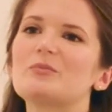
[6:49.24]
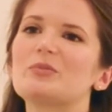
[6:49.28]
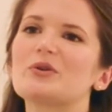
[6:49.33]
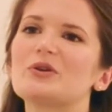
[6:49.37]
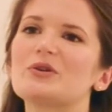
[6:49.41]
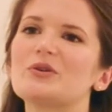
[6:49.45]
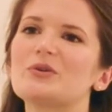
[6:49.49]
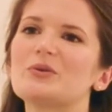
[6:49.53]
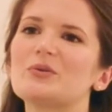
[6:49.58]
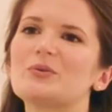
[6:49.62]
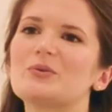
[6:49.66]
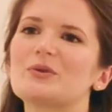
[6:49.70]

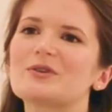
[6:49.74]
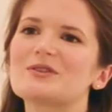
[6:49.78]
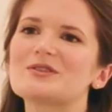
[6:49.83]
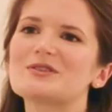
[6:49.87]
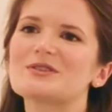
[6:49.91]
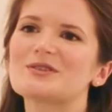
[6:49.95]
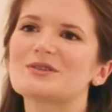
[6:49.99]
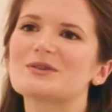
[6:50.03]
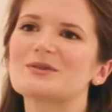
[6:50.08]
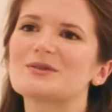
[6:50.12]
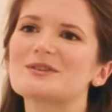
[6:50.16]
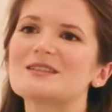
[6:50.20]
but you want
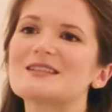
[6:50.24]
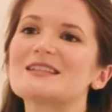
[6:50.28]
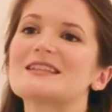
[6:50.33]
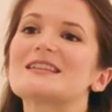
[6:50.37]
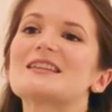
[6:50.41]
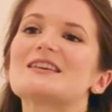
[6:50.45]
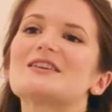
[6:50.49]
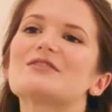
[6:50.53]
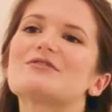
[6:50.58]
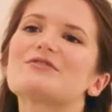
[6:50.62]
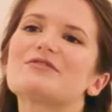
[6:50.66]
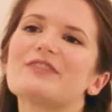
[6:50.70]
to see
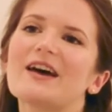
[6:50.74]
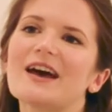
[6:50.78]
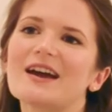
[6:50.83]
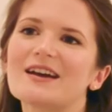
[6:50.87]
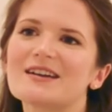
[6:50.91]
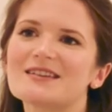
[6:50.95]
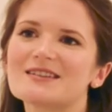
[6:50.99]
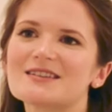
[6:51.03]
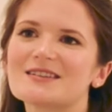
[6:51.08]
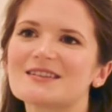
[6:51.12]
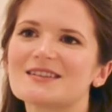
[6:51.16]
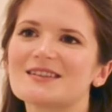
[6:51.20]
the
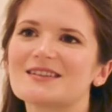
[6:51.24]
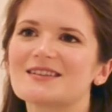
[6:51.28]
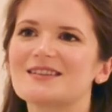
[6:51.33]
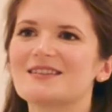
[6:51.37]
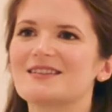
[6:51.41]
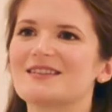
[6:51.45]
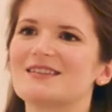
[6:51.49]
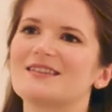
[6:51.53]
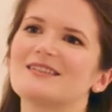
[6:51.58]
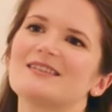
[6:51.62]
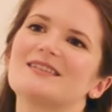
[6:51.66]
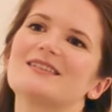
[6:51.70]
effect.
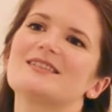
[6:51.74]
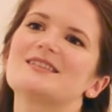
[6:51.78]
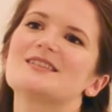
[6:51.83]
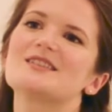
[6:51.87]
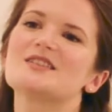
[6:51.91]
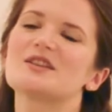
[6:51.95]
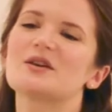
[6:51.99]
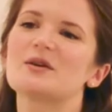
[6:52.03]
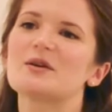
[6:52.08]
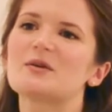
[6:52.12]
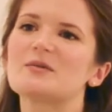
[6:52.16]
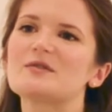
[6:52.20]

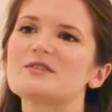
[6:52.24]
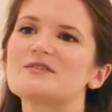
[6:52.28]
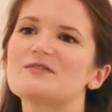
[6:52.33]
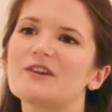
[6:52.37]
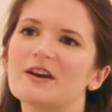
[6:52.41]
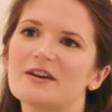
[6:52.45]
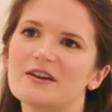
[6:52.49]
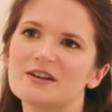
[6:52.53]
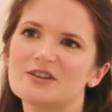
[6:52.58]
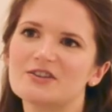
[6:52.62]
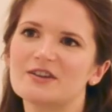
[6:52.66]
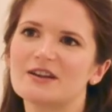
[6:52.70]
So it was
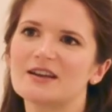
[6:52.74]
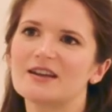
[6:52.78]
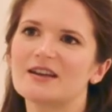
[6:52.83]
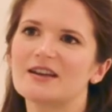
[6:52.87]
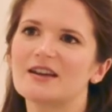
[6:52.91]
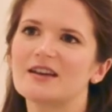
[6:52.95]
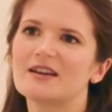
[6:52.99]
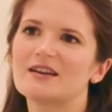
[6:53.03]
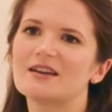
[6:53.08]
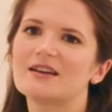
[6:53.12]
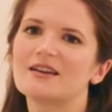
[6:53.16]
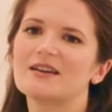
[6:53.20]
very
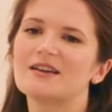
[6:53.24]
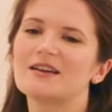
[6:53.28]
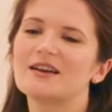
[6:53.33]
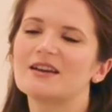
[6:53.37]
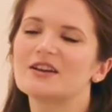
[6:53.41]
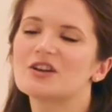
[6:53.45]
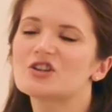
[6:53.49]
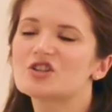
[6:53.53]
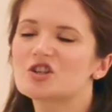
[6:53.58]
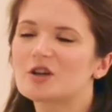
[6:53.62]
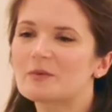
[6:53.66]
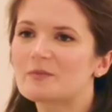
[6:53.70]
tricky.
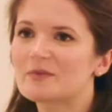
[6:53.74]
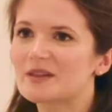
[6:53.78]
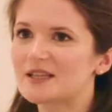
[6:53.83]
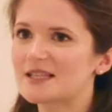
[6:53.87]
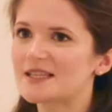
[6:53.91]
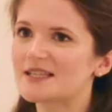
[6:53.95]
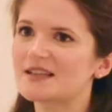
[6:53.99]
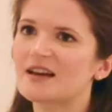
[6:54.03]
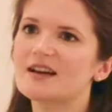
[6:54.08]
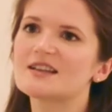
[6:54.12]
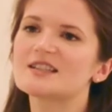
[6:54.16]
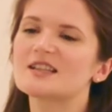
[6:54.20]
In a job
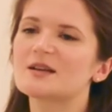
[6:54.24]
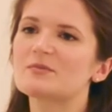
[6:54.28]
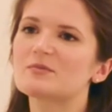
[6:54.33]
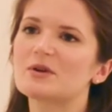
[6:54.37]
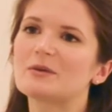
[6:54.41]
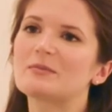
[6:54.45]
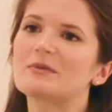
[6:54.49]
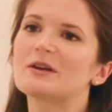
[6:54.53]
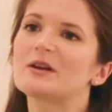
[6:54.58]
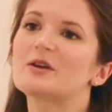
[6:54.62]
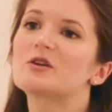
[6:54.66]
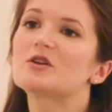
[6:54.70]
this size, I
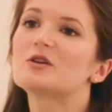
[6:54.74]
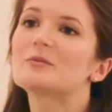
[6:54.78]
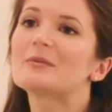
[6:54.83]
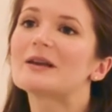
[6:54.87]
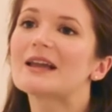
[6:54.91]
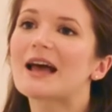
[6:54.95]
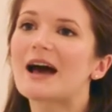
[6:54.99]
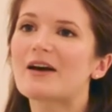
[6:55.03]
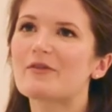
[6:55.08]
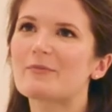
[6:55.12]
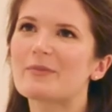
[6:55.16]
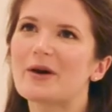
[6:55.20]
probably
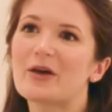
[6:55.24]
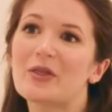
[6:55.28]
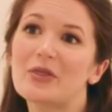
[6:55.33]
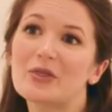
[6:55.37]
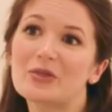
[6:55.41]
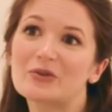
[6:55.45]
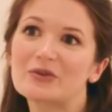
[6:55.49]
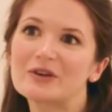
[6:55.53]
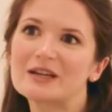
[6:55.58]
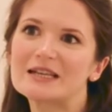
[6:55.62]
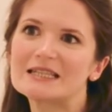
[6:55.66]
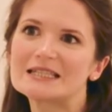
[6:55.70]
normally have
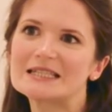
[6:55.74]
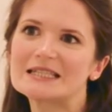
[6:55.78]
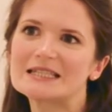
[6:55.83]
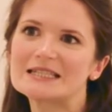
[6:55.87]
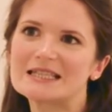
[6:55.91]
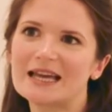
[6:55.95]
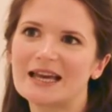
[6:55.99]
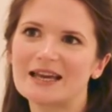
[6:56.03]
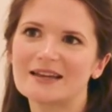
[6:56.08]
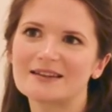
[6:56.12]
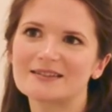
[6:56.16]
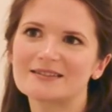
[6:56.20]
about three
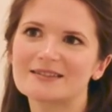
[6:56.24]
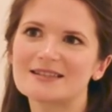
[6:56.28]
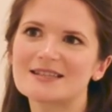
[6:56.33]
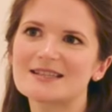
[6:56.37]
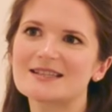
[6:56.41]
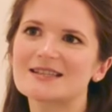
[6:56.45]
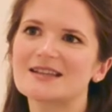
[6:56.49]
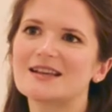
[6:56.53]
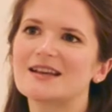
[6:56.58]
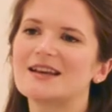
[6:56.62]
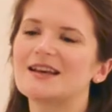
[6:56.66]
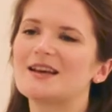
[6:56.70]

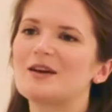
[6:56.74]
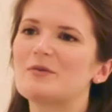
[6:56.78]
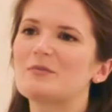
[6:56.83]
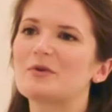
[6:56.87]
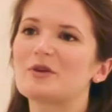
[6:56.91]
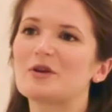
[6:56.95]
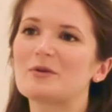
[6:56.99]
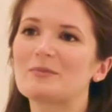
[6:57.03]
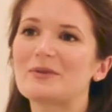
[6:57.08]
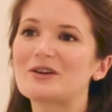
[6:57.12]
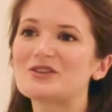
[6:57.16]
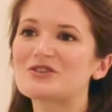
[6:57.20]
details,
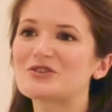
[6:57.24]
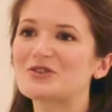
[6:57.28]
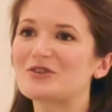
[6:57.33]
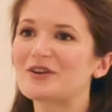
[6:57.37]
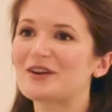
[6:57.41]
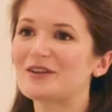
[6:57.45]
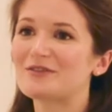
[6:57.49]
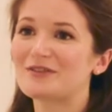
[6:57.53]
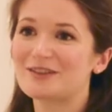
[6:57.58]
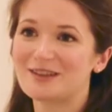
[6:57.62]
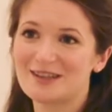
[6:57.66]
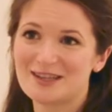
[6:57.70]
but on my
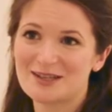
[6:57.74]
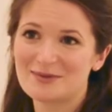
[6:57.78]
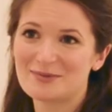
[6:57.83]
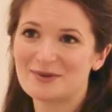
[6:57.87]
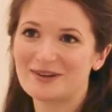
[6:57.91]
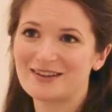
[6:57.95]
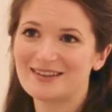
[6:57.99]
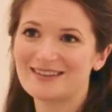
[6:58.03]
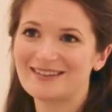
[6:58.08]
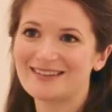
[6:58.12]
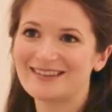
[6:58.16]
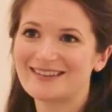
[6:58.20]
drawing for this
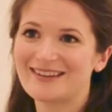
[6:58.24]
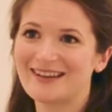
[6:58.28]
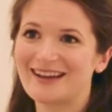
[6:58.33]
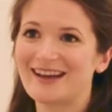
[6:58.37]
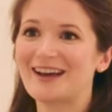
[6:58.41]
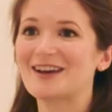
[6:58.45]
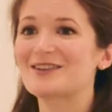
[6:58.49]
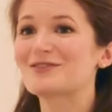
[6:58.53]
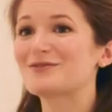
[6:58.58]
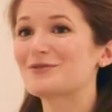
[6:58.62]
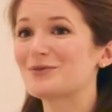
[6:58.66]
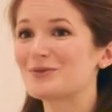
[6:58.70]
one, I
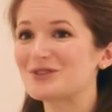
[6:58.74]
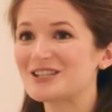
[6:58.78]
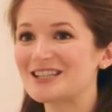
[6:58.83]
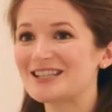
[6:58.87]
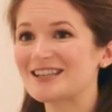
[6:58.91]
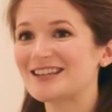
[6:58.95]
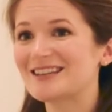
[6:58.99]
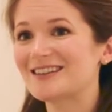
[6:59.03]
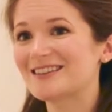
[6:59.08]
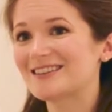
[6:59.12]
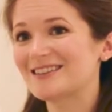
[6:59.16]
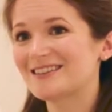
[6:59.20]
had
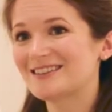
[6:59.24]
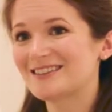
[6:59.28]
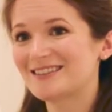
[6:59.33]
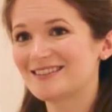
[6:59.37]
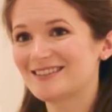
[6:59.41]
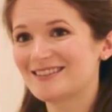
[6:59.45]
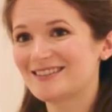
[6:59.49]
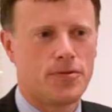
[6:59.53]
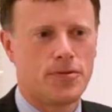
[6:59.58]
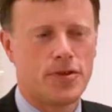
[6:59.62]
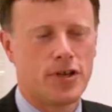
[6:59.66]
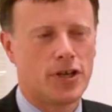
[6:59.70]
14.
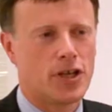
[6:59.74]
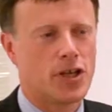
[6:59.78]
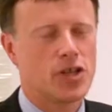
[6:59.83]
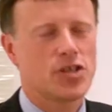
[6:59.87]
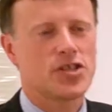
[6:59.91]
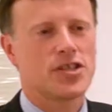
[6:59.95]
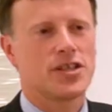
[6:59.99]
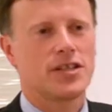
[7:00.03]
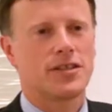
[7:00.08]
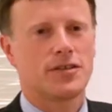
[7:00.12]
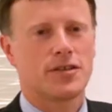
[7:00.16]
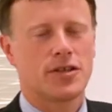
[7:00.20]
The
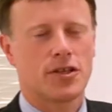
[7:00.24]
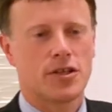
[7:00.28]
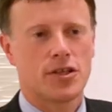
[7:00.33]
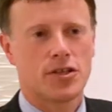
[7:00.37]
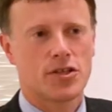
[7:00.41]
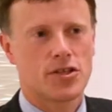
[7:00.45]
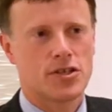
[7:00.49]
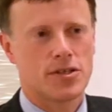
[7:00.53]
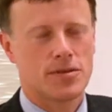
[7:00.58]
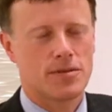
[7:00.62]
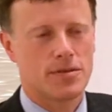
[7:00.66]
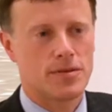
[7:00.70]
lighting
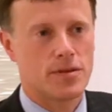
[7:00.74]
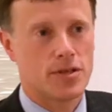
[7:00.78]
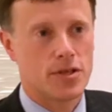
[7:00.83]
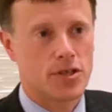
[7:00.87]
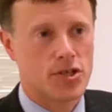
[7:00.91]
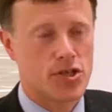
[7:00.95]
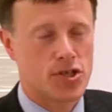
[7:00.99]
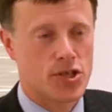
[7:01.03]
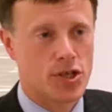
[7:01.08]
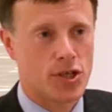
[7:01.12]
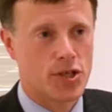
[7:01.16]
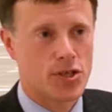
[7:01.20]
that the
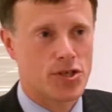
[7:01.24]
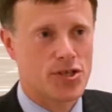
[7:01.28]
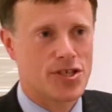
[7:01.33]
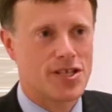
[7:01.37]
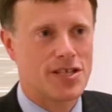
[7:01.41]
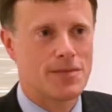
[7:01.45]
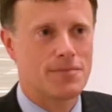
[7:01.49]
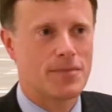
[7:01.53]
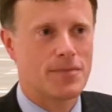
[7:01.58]
design team